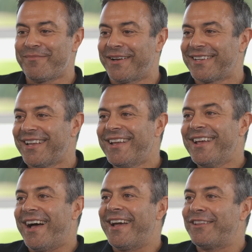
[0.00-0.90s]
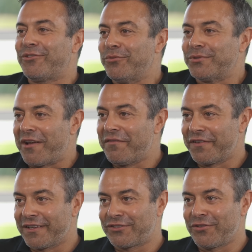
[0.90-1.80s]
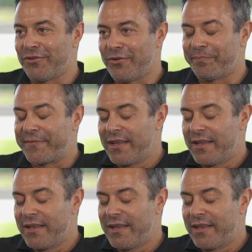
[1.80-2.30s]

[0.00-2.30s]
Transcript: But I had to do something. So